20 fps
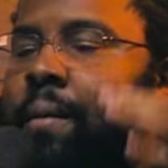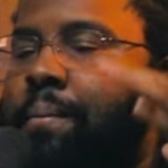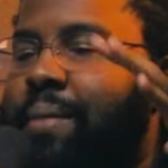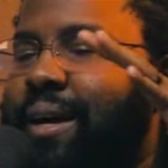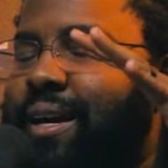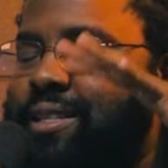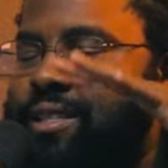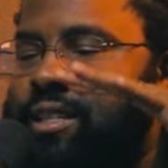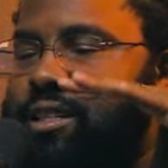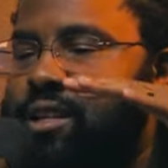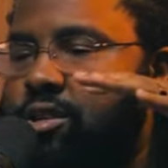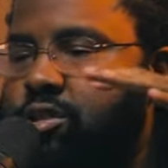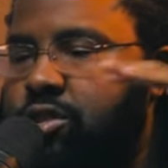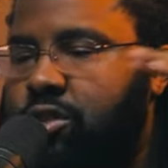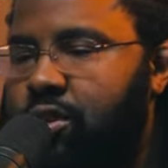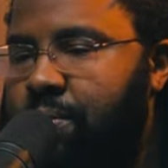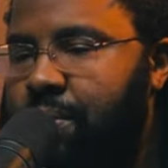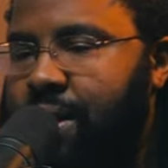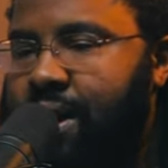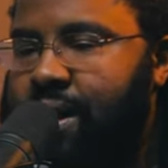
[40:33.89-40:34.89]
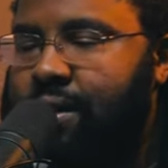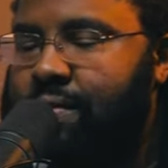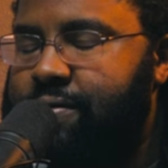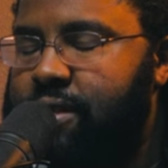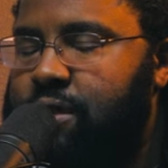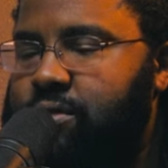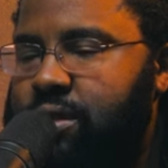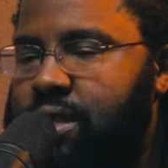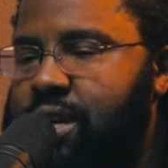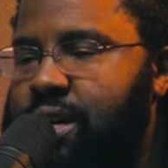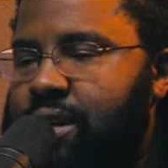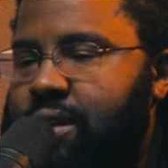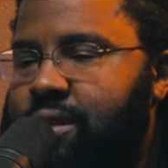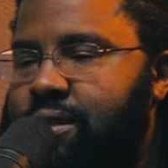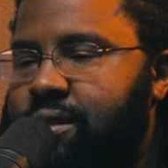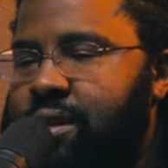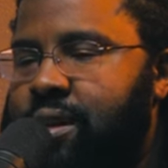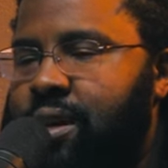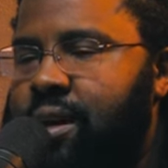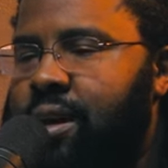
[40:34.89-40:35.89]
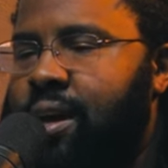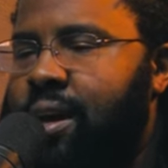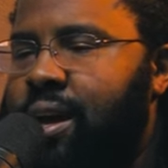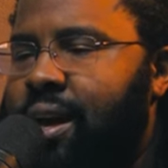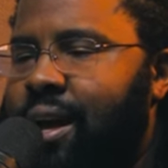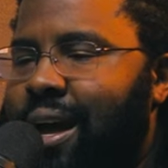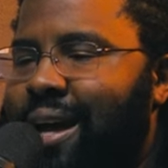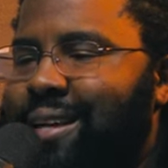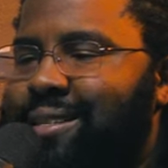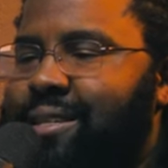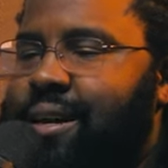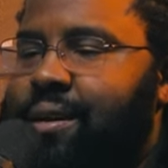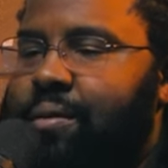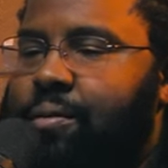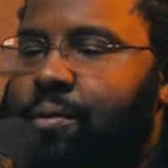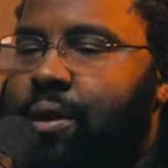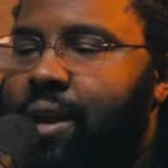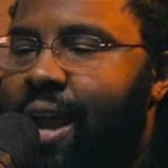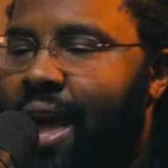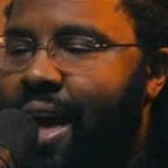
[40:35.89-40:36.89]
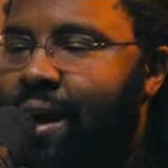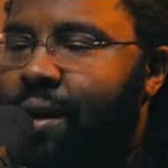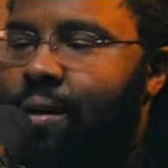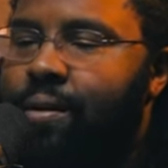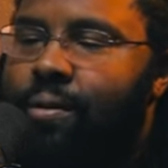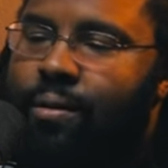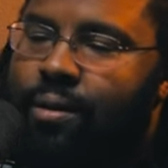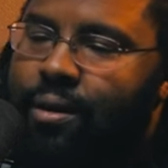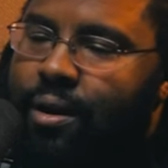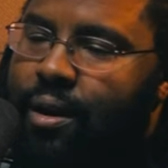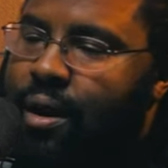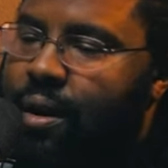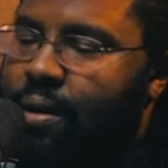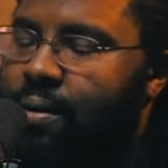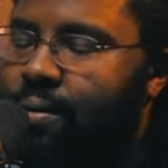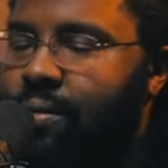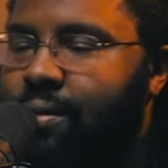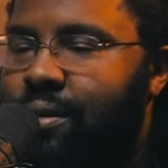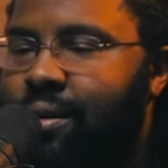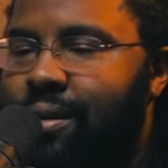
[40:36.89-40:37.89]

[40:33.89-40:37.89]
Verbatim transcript: because it touched so many of those things, it's like, well, now, you know,